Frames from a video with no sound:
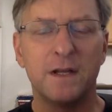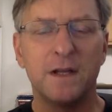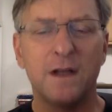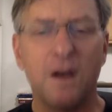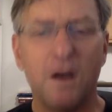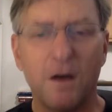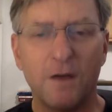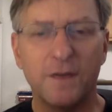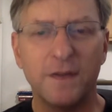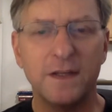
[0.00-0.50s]

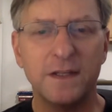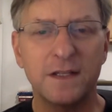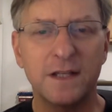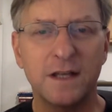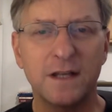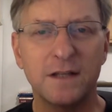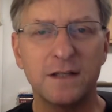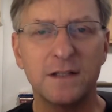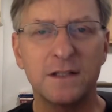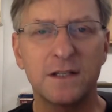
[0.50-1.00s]
all these
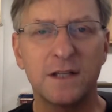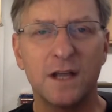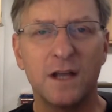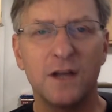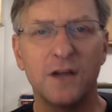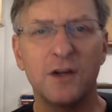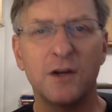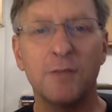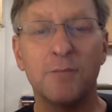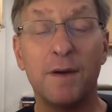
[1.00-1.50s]
things.
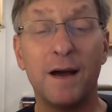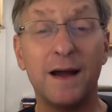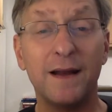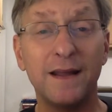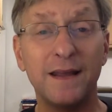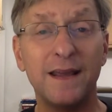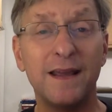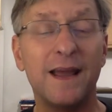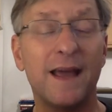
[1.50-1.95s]
Your body